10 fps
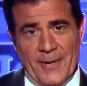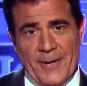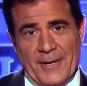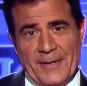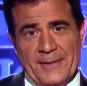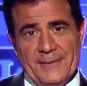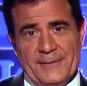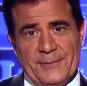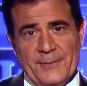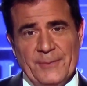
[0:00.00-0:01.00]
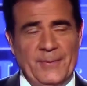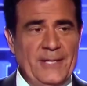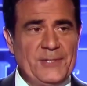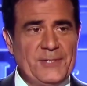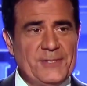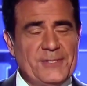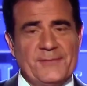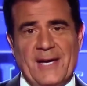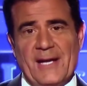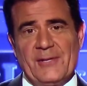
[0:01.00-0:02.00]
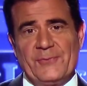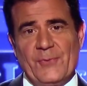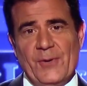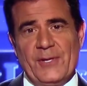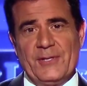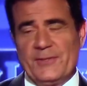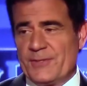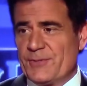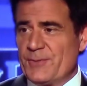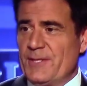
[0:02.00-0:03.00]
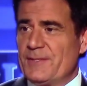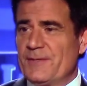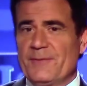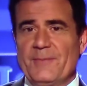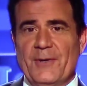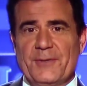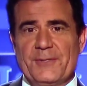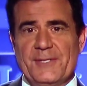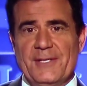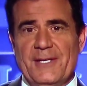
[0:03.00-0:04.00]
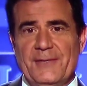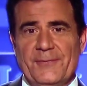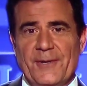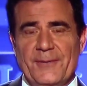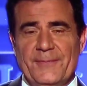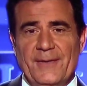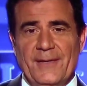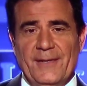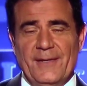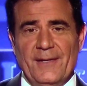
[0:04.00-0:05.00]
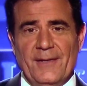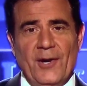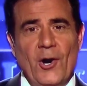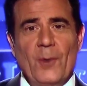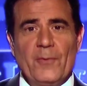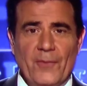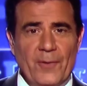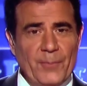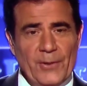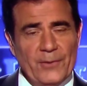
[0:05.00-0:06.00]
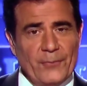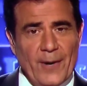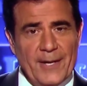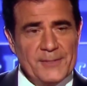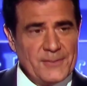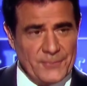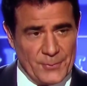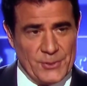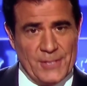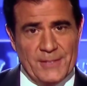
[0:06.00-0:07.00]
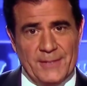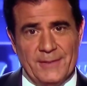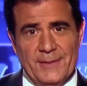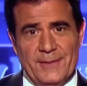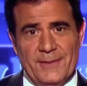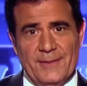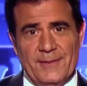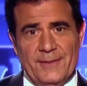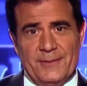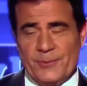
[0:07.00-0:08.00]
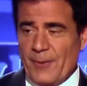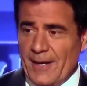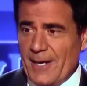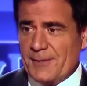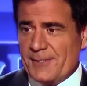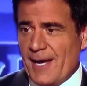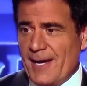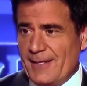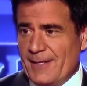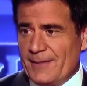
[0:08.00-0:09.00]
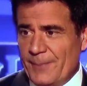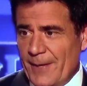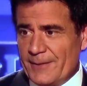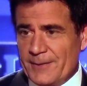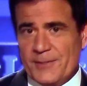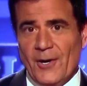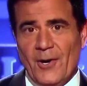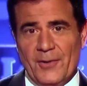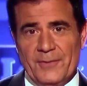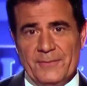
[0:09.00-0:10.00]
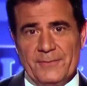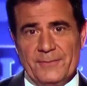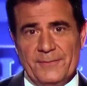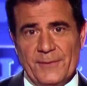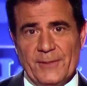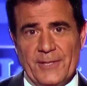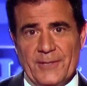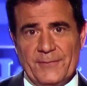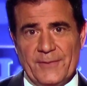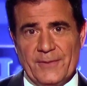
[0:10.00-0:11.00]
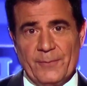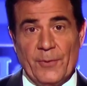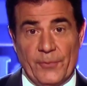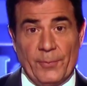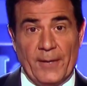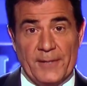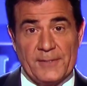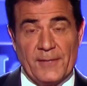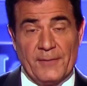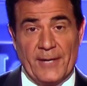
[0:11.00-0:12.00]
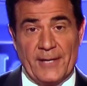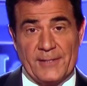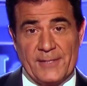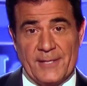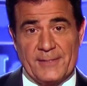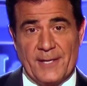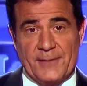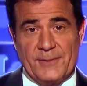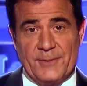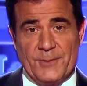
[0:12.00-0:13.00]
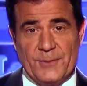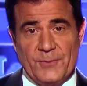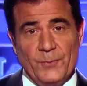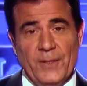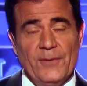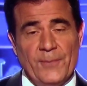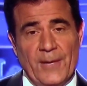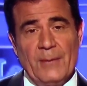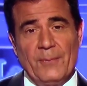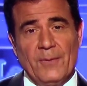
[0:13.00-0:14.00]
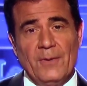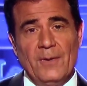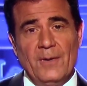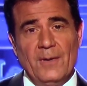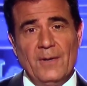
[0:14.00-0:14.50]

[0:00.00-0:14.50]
America. From the beaches of California to the streets of the Motor City, from the home of our Bill of Rights in Virginia to right outside Independence Hall in Philadelphia, the birthplace of the United States Constitution, we the people